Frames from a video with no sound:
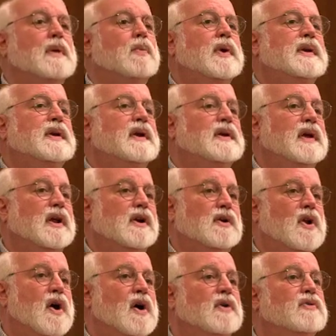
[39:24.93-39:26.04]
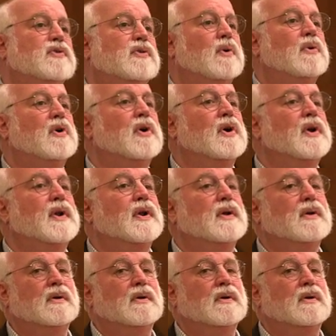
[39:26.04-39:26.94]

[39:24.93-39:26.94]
we didn't get along so good.